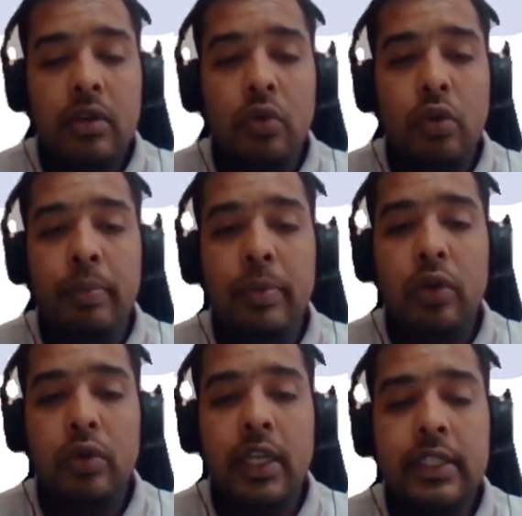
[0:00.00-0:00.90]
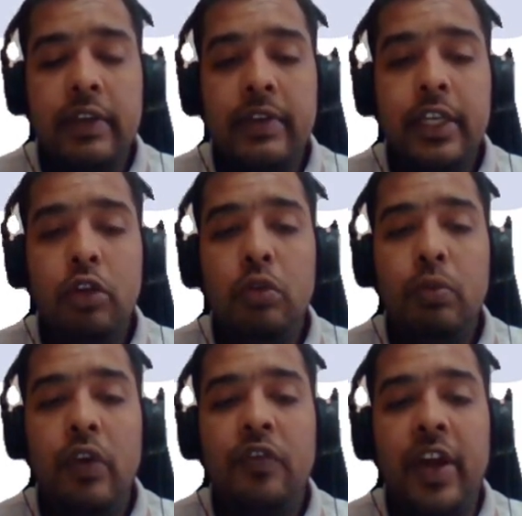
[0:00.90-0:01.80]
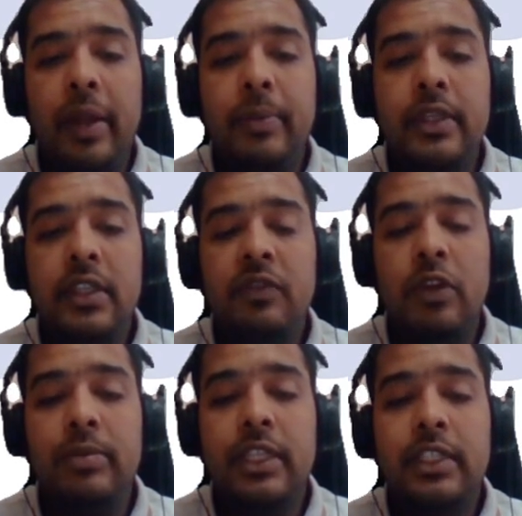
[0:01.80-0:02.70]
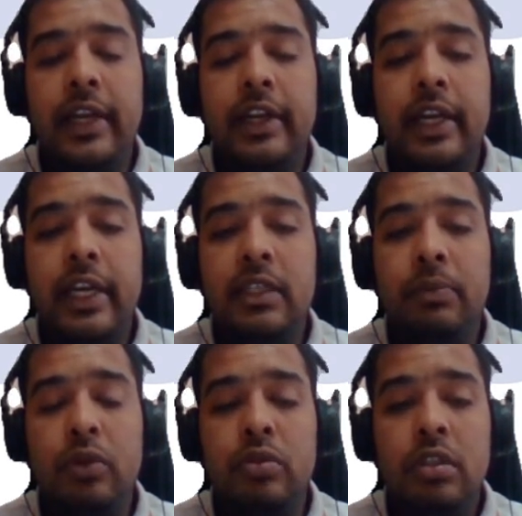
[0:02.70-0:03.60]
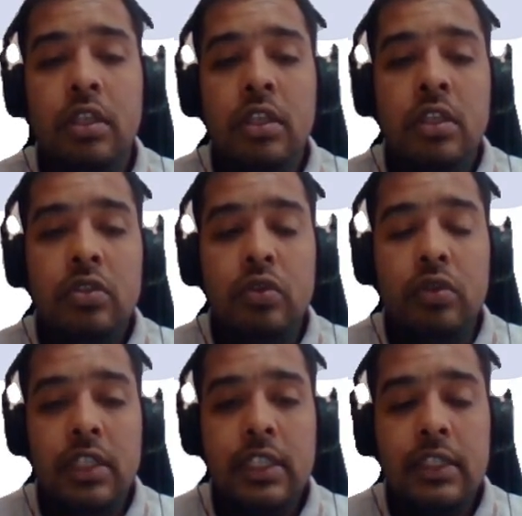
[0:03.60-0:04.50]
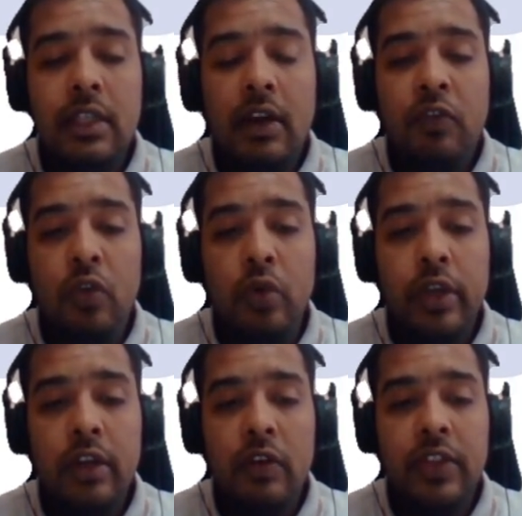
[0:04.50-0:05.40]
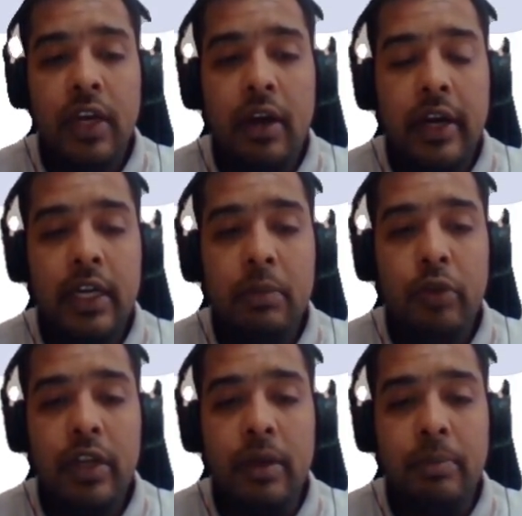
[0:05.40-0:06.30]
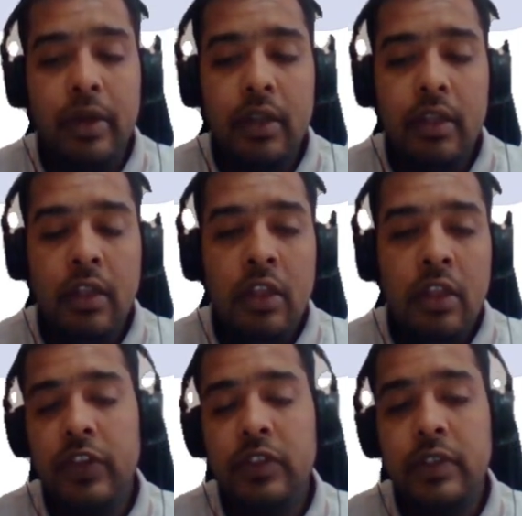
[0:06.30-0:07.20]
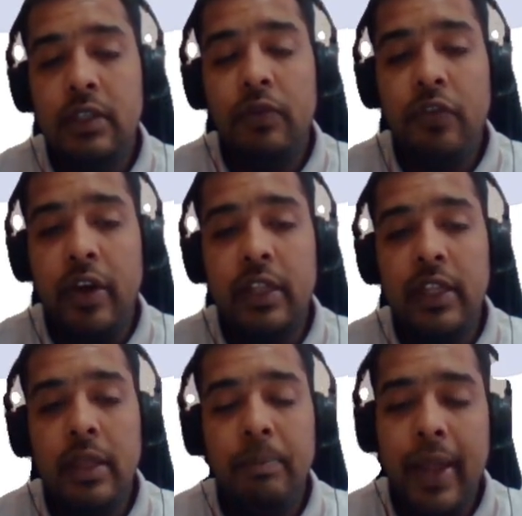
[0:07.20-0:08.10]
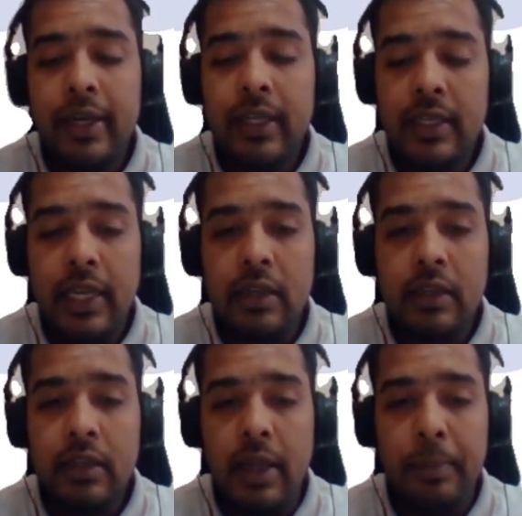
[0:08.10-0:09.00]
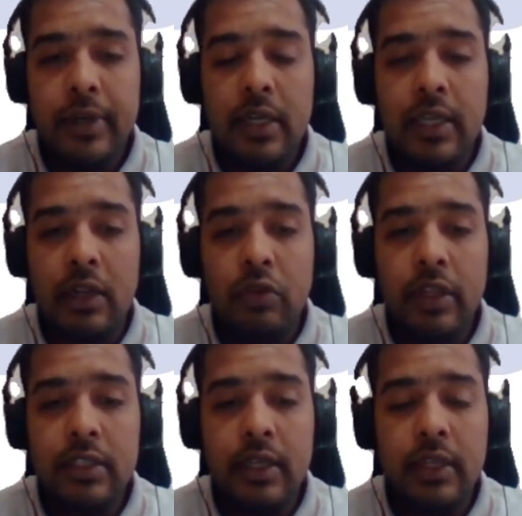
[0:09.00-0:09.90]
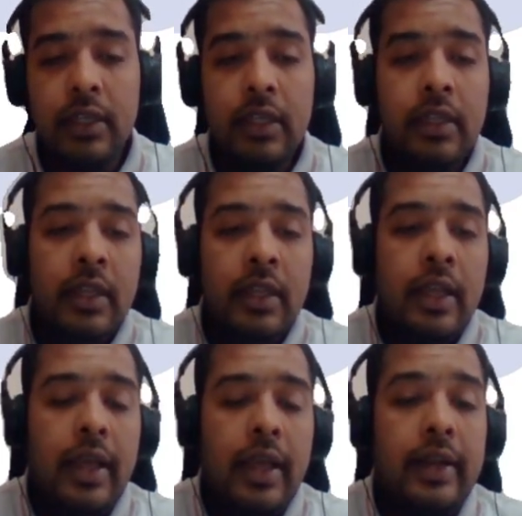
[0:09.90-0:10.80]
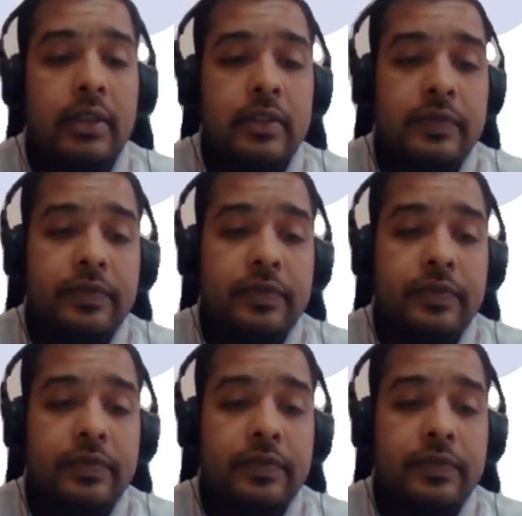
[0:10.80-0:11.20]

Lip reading: go below the 72.5% from the standardized approach. So this is the flooring of the RWA number, which is further impact the capital calculation, and